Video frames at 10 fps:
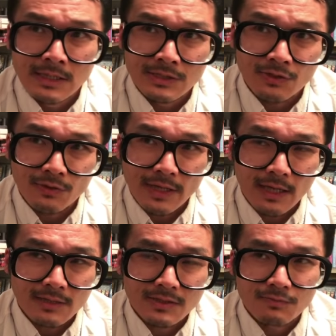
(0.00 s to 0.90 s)
So they
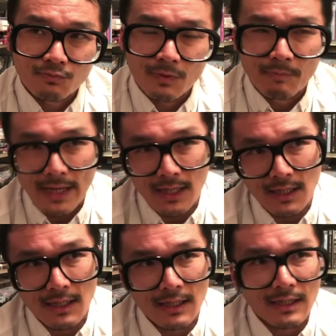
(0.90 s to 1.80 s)
got
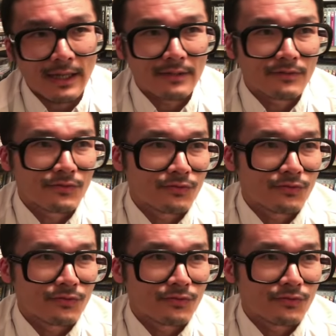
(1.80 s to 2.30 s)
Rebecca and